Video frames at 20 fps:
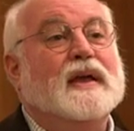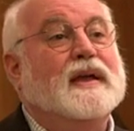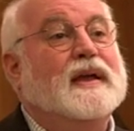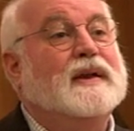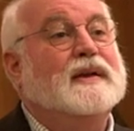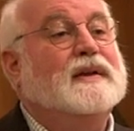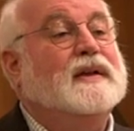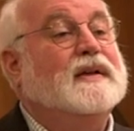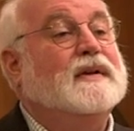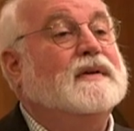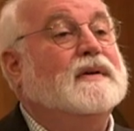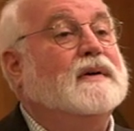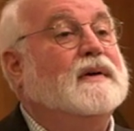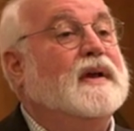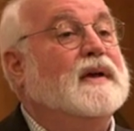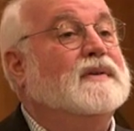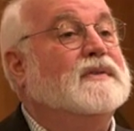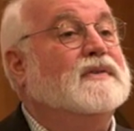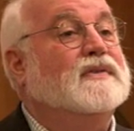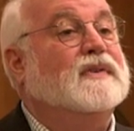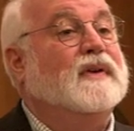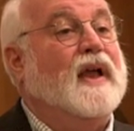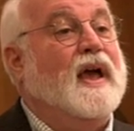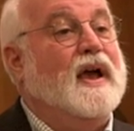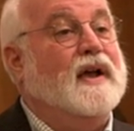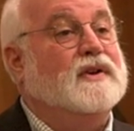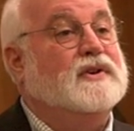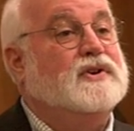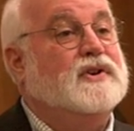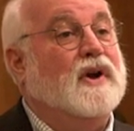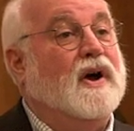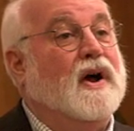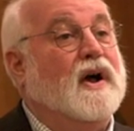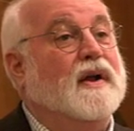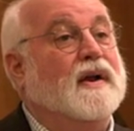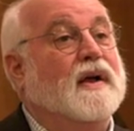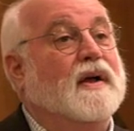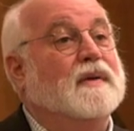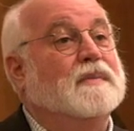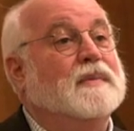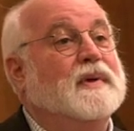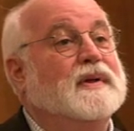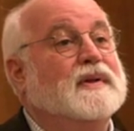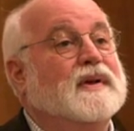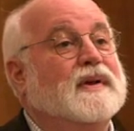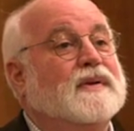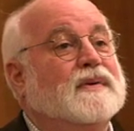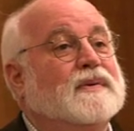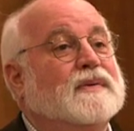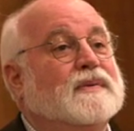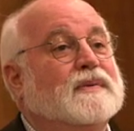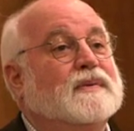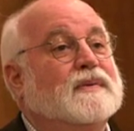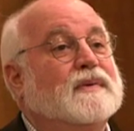he'd get slack jawed on me, you know?